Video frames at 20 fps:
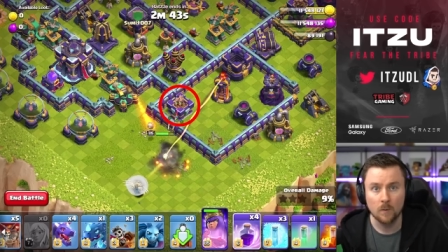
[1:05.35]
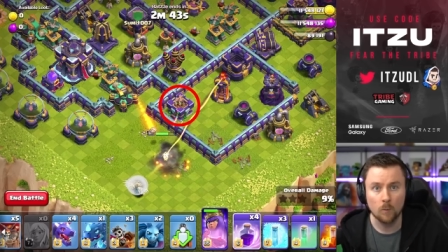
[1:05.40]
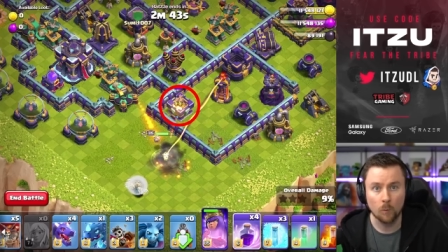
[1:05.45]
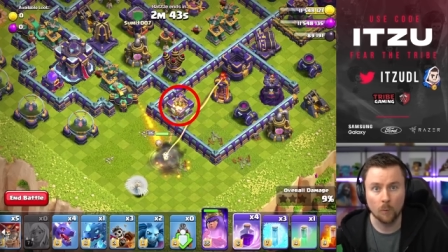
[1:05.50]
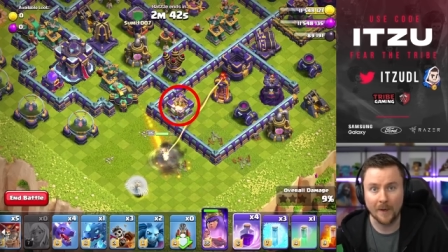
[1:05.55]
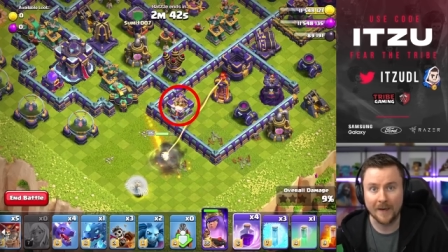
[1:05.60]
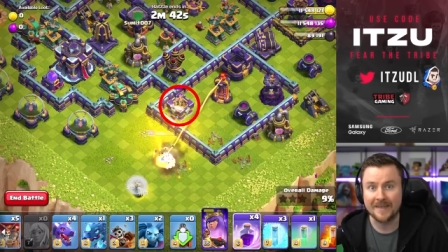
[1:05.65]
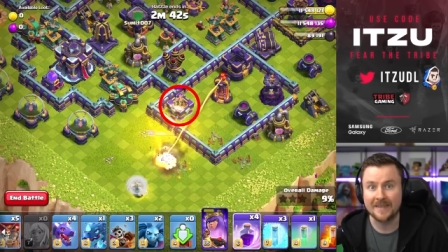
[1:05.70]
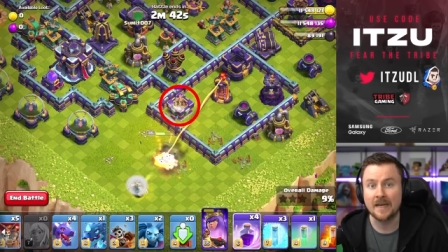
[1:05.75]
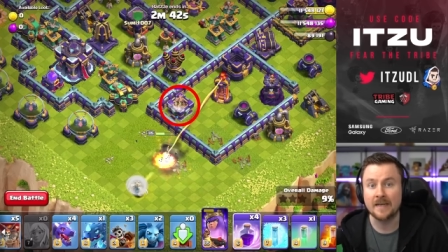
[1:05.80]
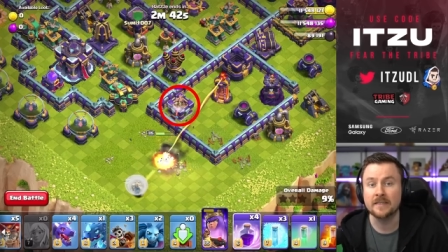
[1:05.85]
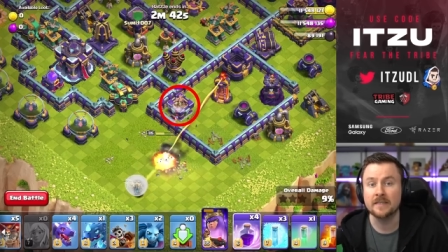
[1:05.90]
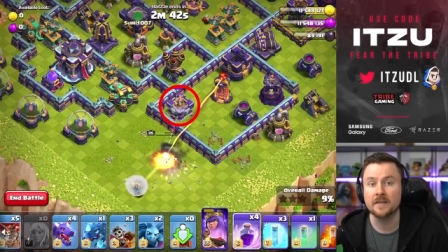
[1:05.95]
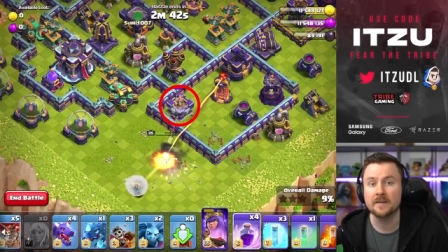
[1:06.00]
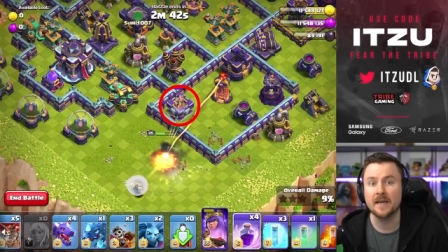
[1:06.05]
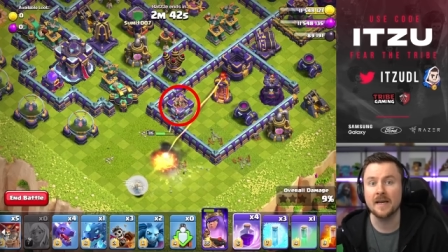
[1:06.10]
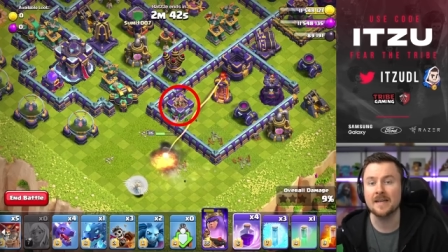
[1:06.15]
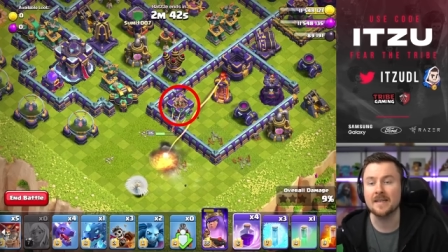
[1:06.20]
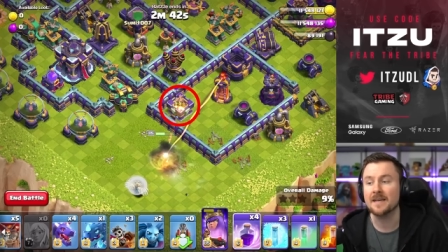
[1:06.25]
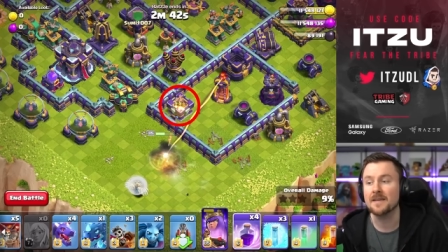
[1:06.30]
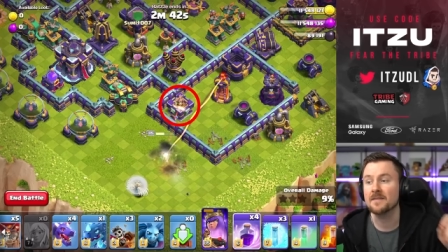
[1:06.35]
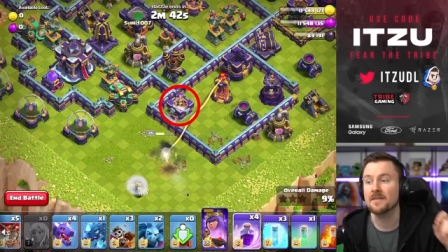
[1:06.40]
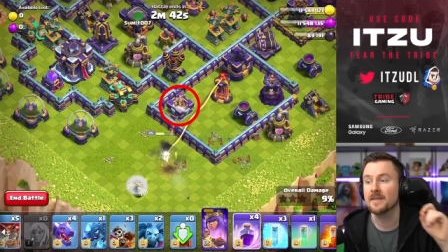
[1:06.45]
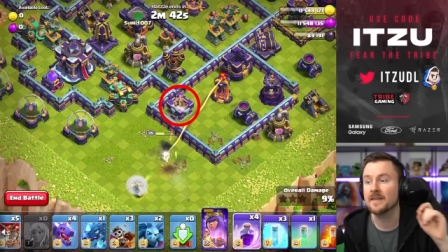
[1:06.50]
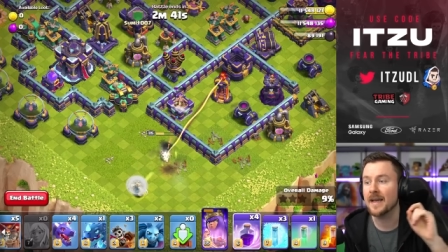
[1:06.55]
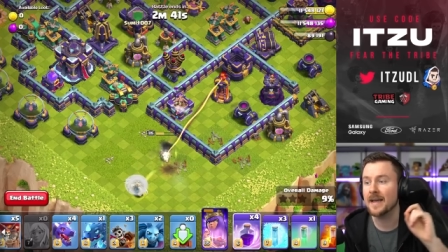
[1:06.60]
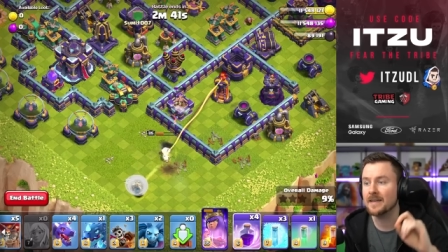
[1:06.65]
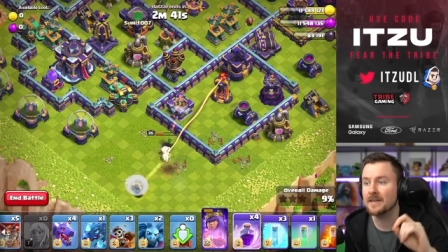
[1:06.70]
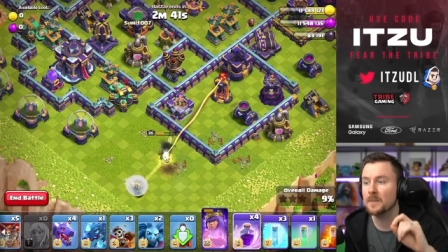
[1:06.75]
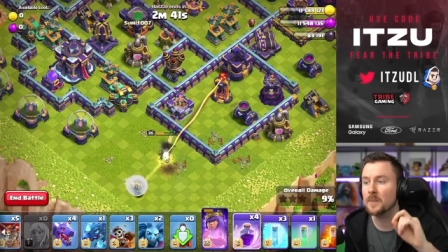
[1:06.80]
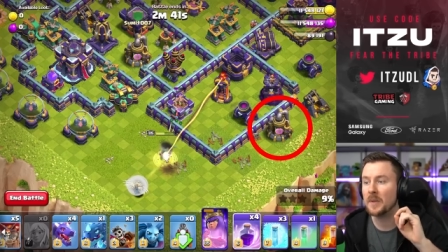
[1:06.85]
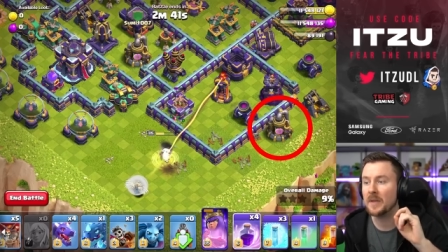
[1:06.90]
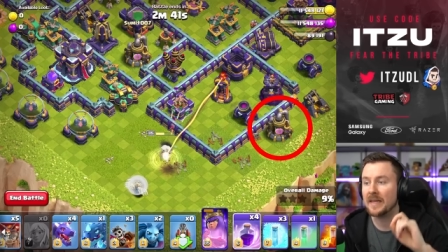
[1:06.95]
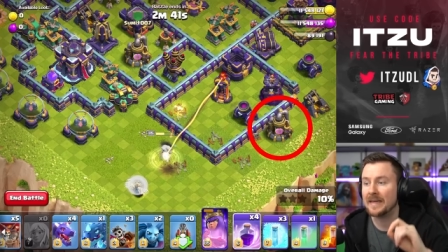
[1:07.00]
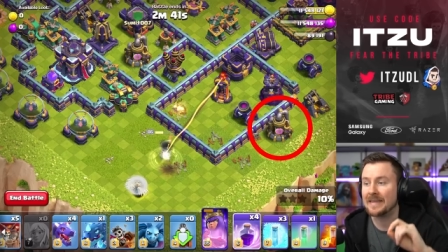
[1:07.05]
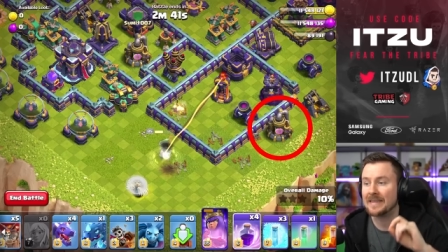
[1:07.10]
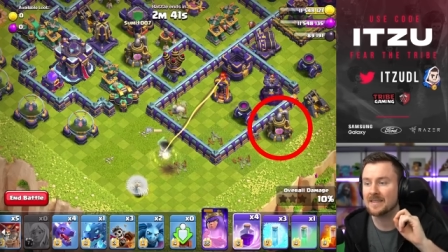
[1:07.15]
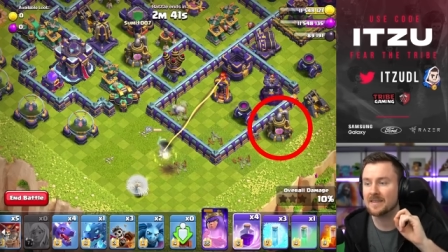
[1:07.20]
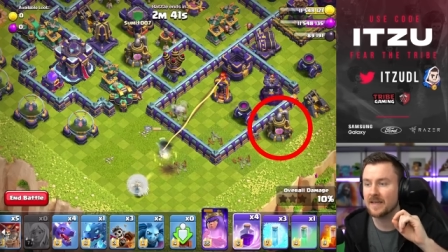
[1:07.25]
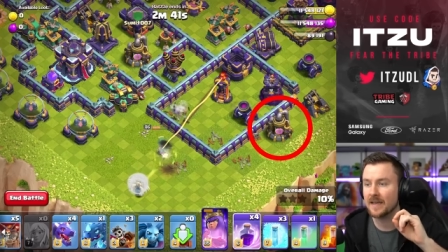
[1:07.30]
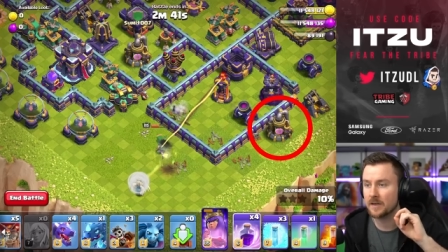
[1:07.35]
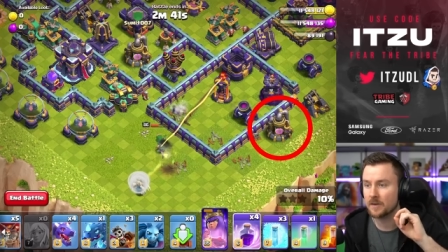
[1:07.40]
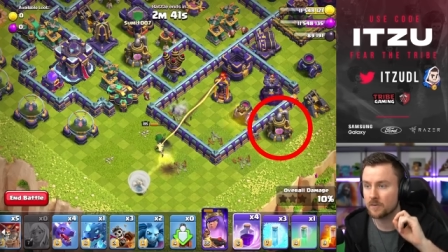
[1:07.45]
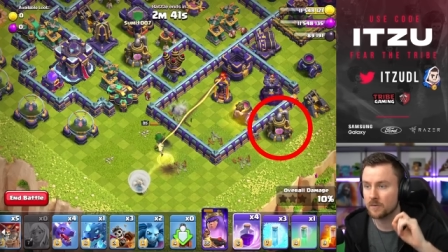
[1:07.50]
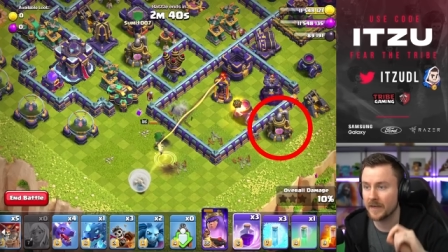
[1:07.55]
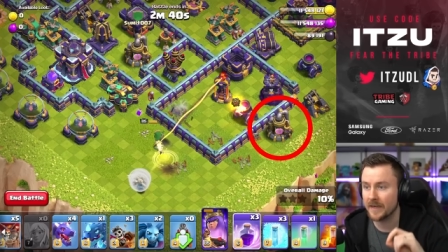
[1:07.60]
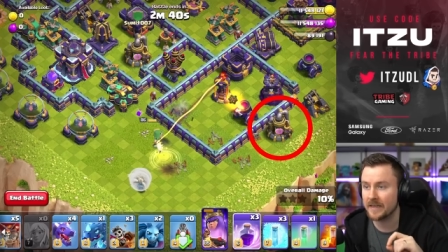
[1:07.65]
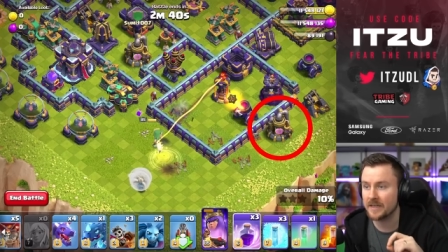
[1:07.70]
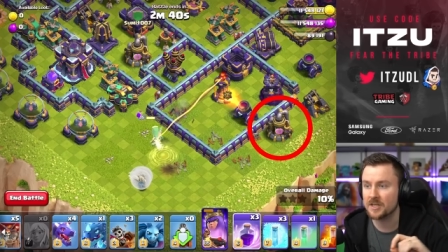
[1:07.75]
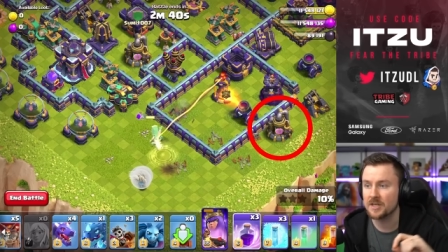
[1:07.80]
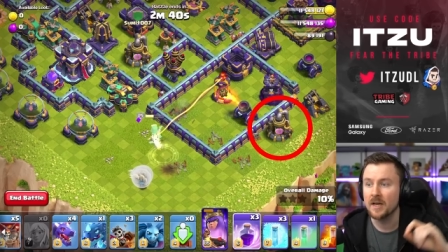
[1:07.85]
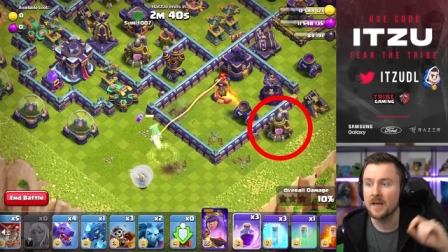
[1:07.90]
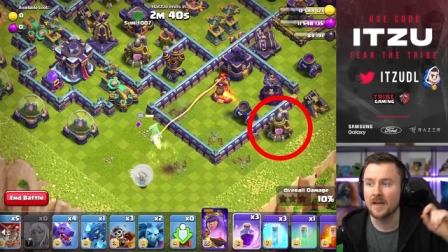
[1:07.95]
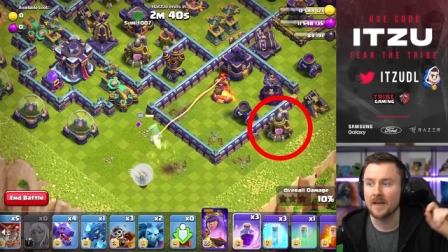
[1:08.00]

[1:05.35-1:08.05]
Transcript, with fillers: Wait until that and then place that rage